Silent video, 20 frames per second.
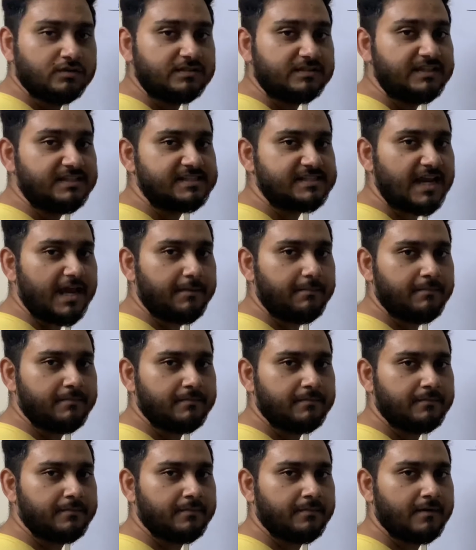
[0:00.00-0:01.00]
this time
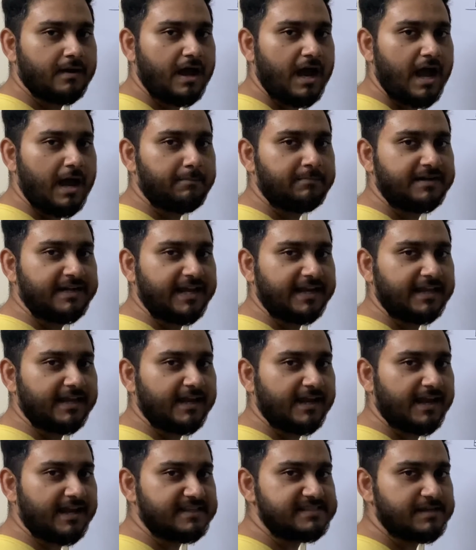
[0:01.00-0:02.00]
I'm taking
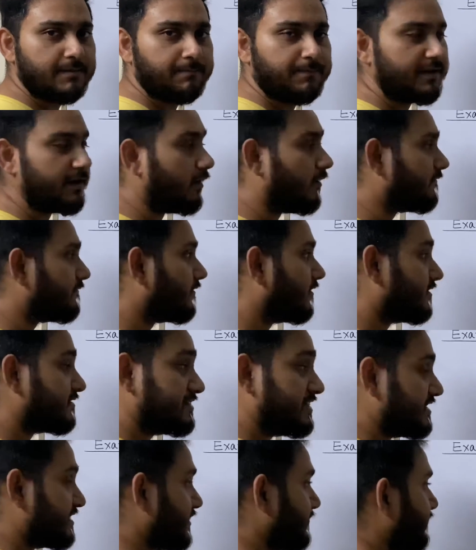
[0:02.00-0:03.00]
example of
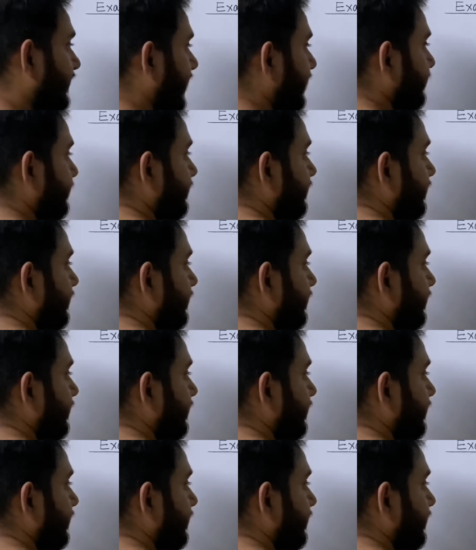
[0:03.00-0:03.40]
65.